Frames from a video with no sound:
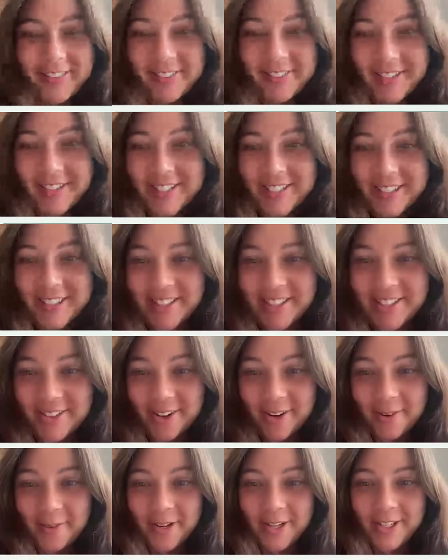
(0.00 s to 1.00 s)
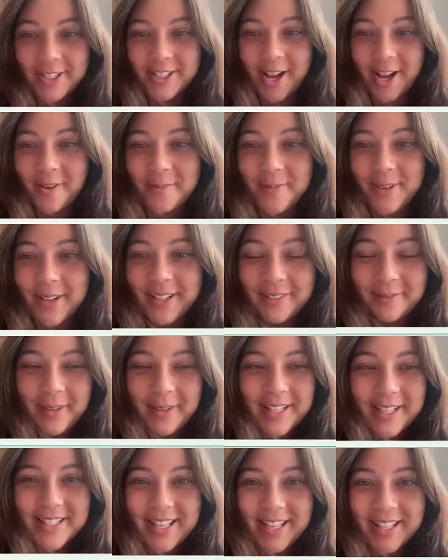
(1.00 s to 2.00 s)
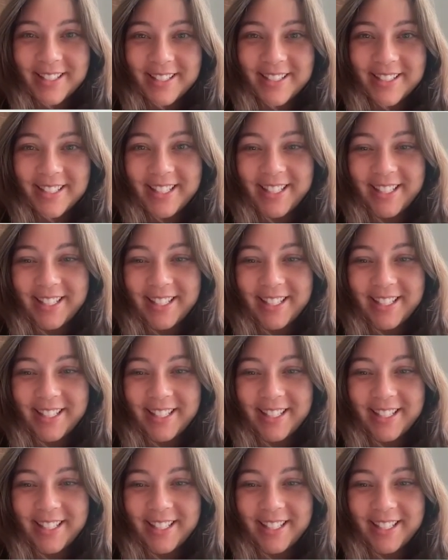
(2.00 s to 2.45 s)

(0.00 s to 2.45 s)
worries on the short workshop. It makes sense.